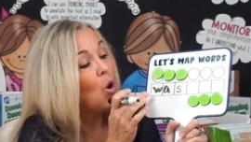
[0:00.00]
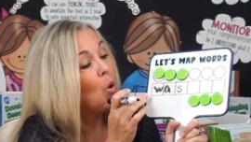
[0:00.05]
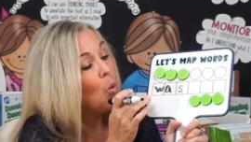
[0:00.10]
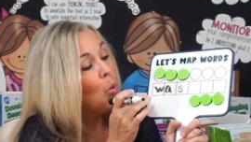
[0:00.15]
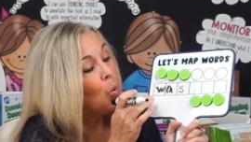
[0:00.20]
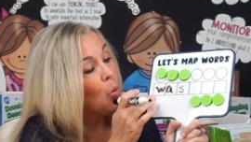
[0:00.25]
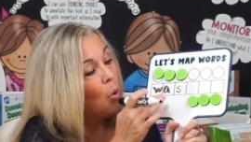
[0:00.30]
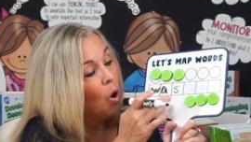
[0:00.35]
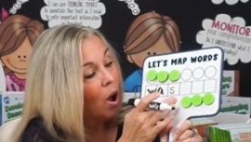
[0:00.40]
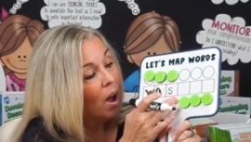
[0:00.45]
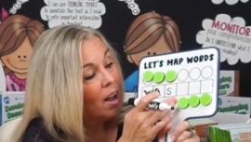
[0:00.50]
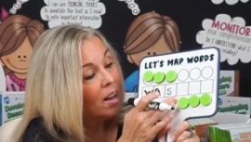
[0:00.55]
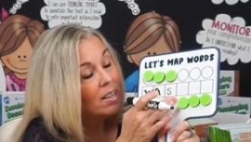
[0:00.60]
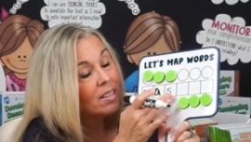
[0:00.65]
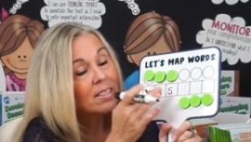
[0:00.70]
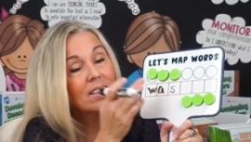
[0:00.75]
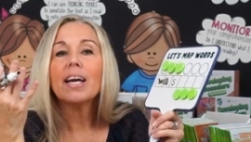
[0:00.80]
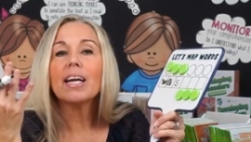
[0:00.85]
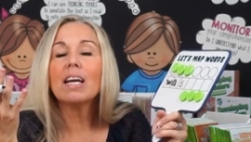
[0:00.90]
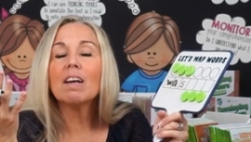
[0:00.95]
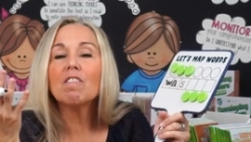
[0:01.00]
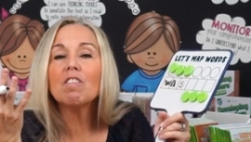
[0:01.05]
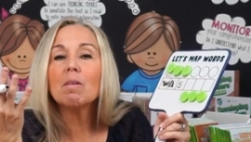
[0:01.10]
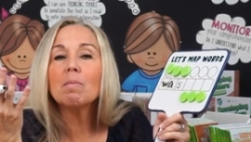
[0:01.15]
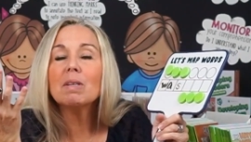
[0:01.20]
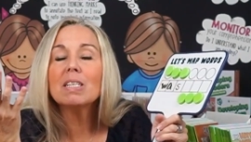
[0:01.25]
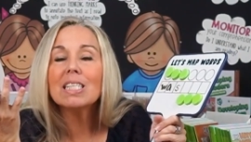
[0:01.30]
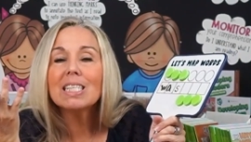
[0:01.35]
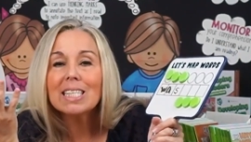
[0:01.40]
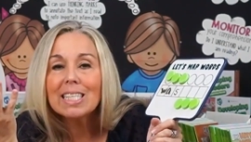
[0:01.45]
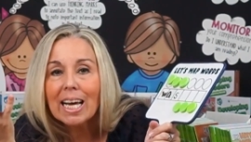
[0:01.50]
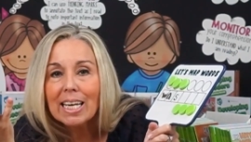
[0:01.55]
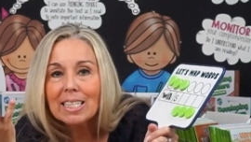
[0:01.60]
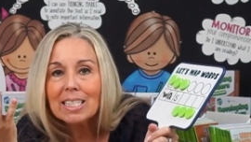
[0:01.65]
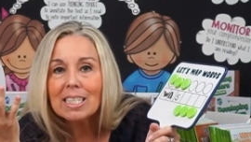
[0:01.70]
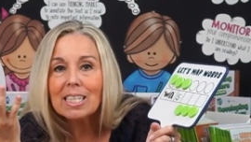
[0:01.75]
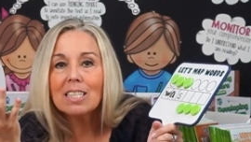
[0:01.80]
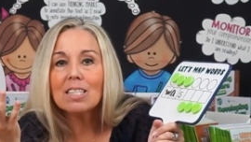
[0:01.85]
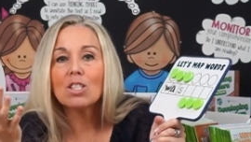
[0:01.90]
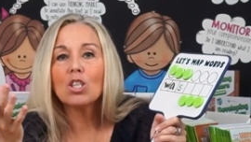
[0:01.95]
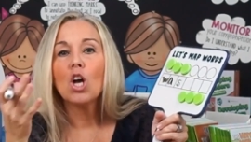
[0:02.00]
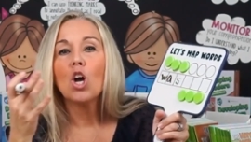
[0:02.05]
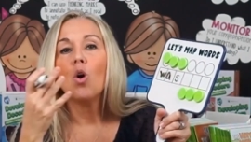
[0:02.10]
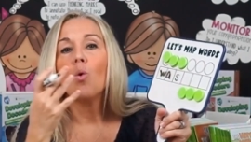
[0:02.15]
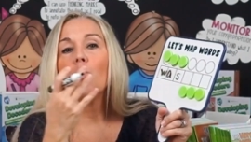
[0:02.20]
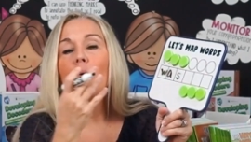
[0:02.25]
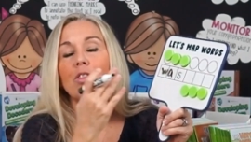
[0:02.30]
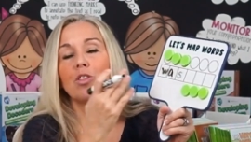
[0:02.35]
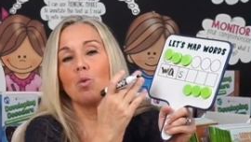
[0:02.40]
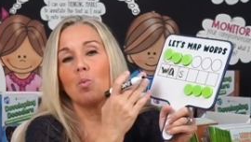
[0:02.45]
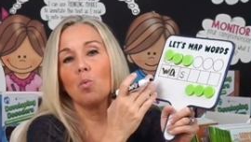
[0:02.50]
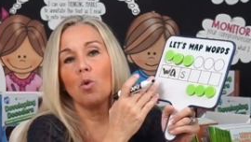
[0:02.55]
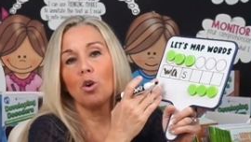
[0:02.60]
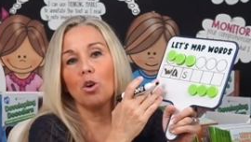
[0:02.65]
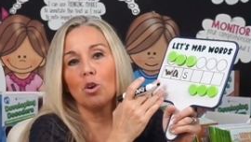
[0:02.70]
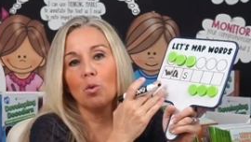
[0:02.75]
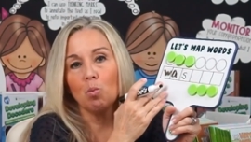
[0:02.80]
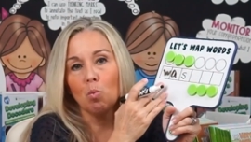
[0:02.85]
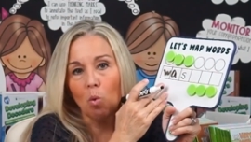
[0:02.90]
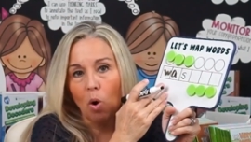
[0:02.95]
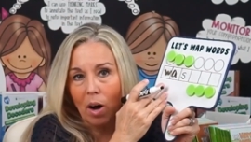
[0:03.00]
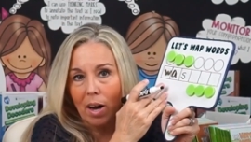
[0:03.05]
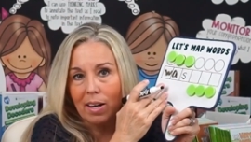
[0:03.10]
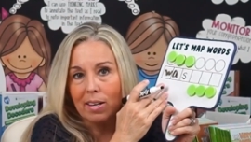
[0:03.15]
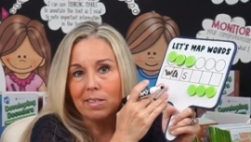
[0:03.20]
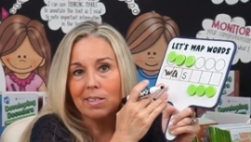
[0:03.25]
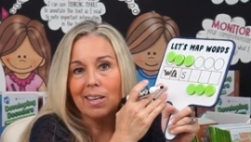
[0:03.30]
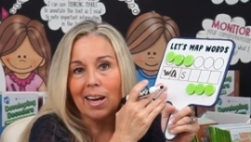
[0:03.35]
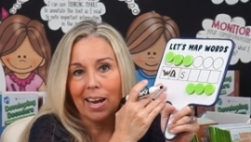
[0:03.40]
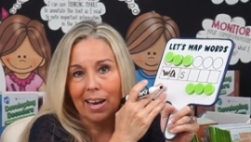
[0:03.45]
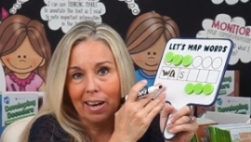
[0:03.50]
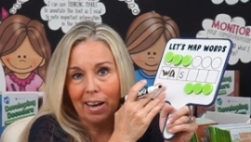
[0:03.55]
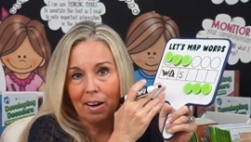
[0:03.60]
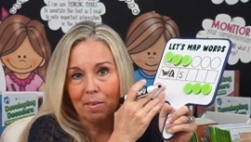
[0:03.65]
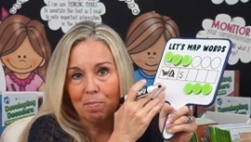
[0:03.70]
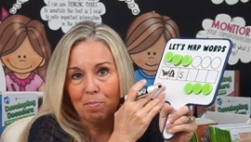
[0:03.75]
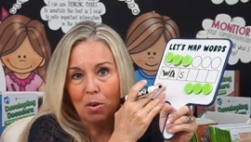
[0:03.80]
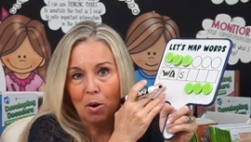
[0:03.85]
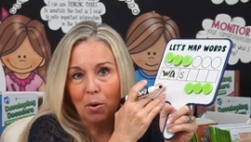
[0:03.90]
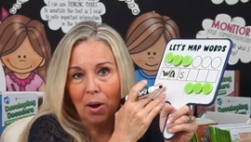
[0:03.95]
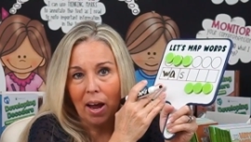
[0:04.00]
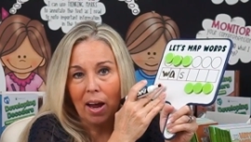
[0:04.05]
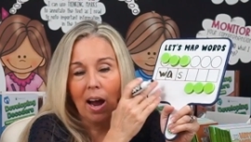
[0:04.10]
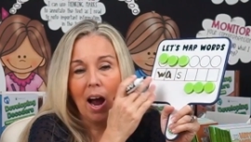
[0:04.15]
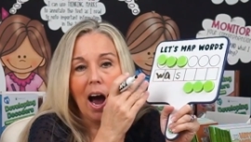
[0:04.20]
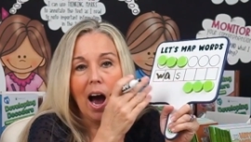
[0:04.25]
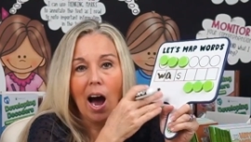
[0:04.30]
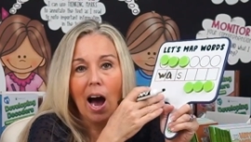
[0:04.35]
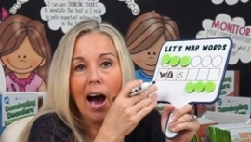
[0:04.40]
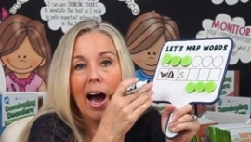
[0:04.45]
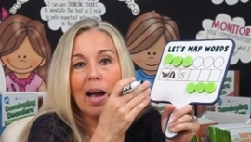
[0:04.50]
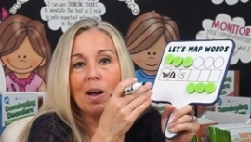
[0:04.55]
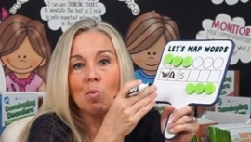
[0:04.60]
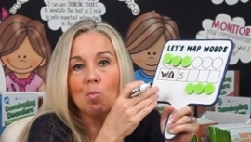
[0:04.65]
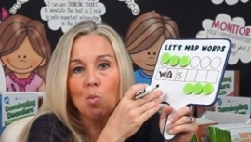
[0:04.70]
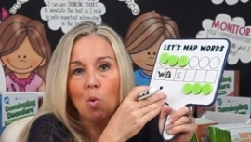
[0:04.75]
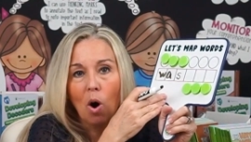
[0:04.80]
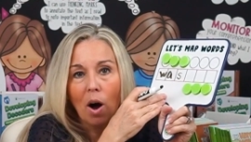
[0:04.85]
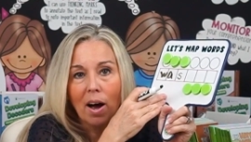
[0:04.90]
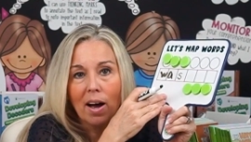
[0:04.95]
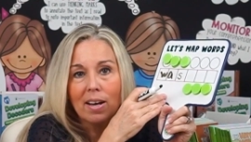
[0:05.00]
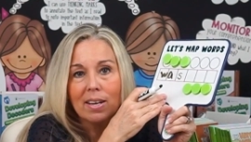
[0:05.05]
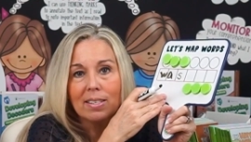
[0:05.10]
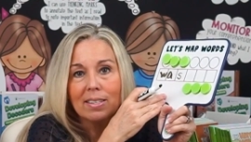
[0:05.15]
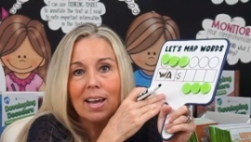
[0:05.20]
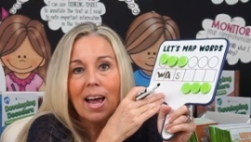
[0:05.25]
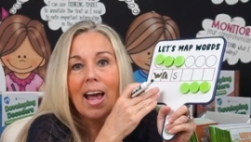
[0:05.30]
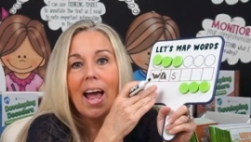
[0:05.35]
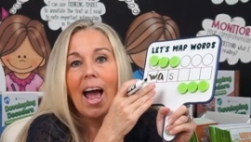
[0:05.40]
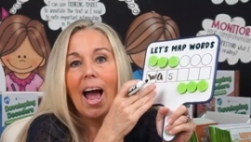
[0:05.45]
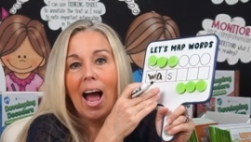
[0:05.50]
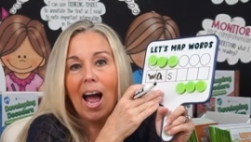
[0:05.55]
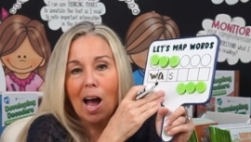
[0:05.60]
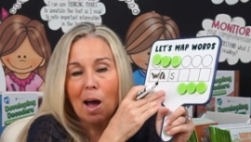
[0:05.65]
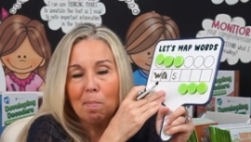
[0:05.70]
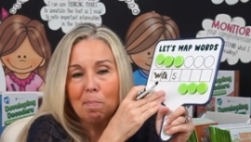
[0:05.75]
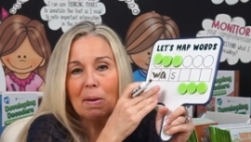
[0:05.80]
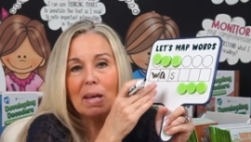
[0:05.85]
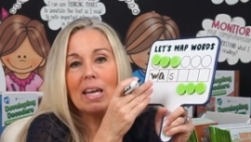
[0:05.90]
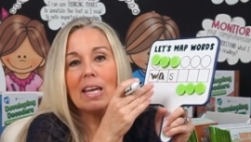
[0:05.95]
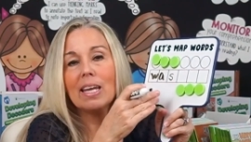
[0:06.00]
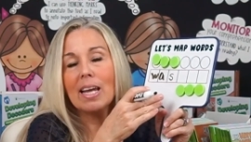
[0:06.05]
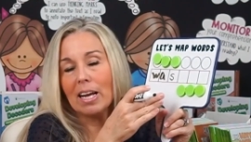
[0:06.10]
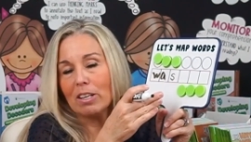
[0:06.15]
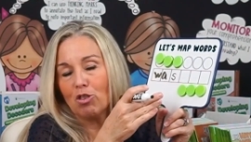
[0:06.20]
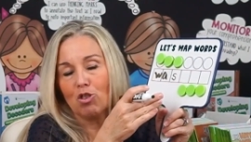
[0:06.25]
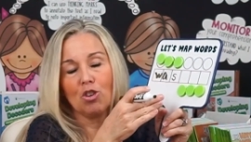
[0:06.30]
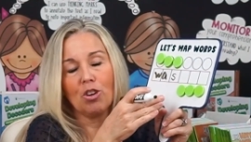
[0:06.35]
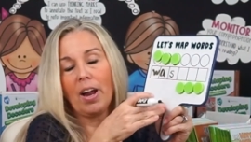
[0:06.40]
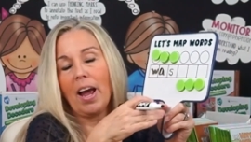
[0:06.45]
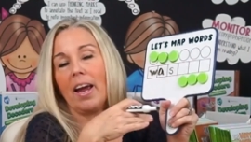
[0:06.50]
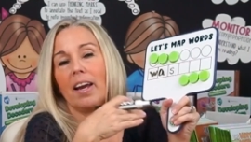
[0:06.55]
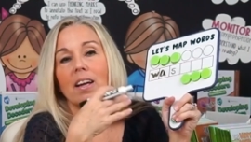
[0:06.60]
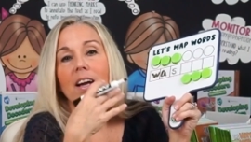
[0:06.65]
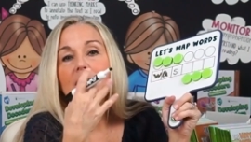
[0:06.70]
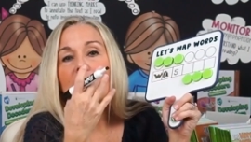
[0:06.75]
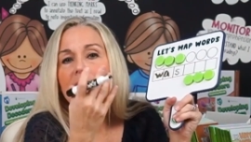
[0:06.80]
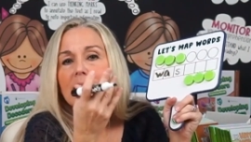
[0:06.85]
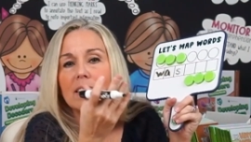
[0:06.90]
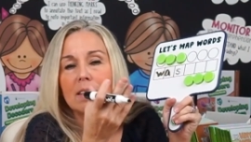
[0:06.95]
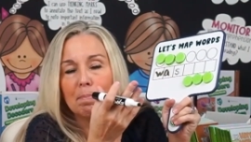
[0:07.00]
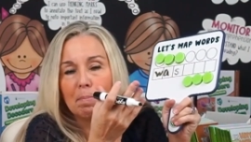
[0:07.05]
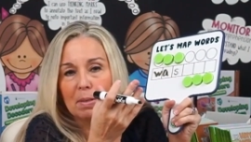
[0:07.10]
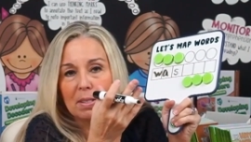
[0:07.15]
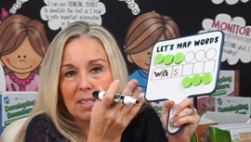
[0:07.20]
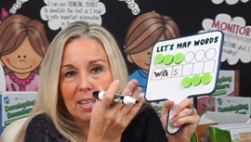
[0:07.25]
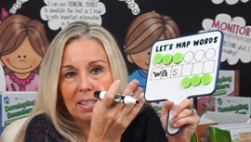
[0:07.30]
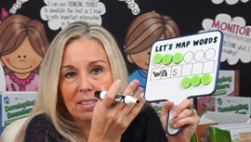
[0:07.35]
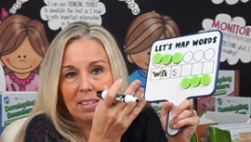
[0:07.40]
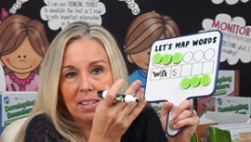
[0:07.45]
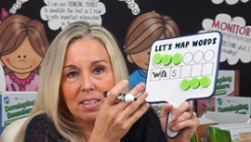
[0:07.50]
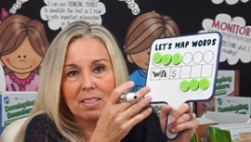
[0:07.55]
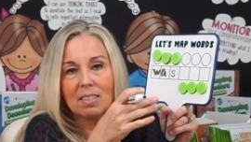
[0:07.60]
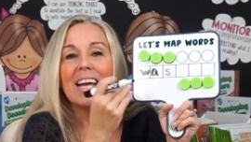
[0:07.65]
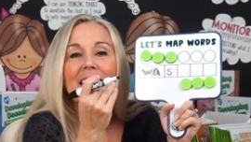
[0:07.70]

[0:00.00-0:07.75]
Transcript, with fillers: Was. Give them a sentence with the word was in it. Okay, I was happy yesterday. A simple sentence.